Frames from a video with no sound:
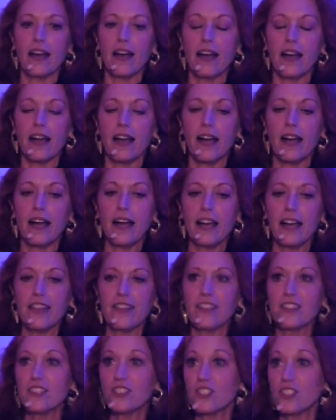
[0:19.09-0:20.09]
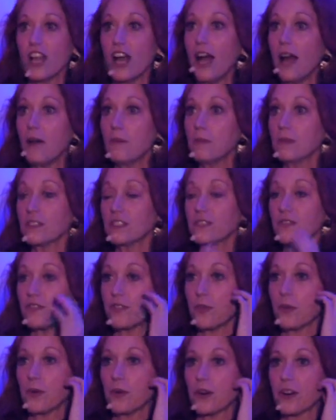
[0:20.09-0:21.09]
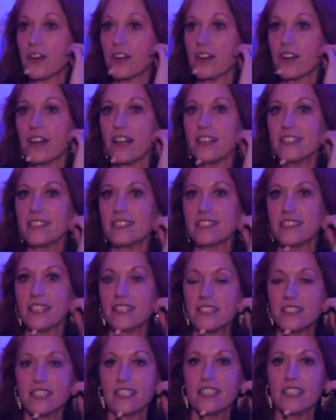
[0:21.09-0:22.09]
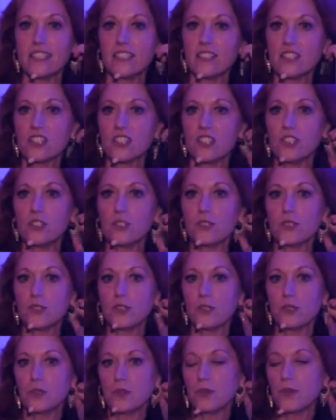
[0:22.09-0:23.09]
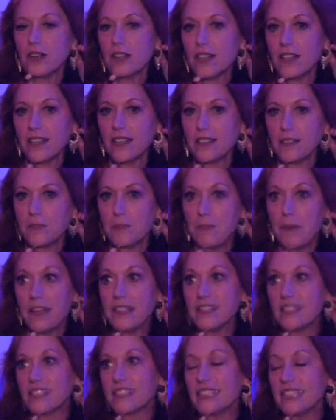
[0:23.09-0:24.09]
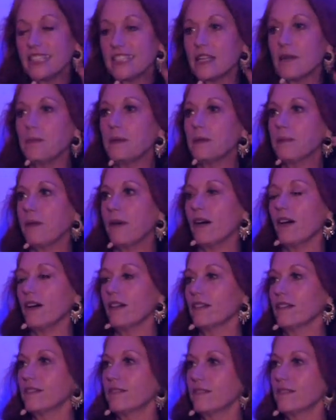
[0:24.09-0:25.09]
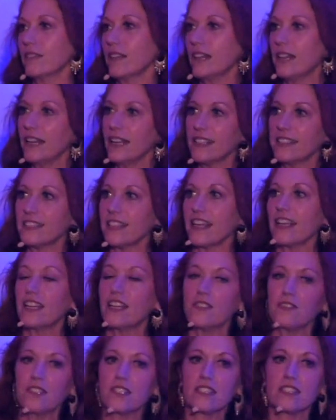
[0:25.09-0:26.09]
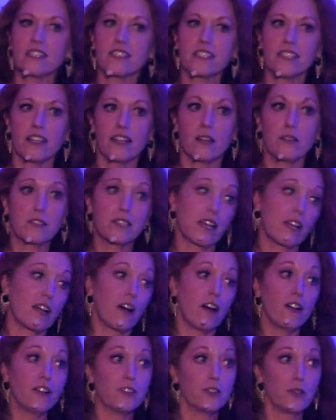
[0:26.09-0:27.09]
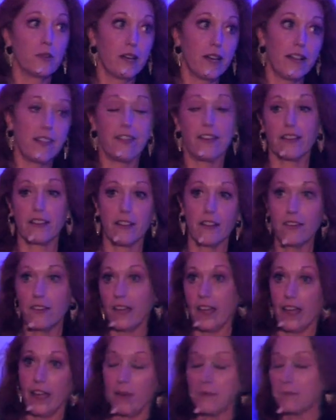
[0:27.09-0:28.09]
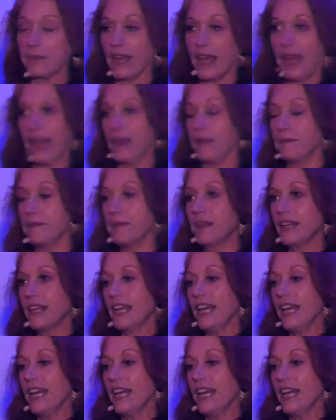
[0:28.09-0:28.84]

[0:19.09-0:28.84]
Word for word: uh, the job was for assistant to basically Tim and Paul, an executive assistant. I was like, I'll do anything. Okay, I'm game.